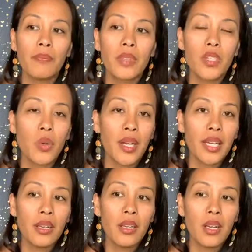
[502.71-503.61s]

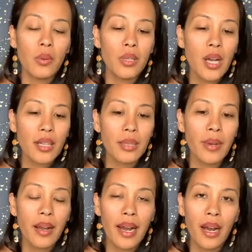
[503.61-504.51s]
joining, you know, we talked
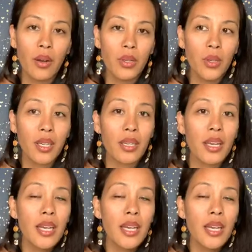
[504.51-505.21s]
about how you can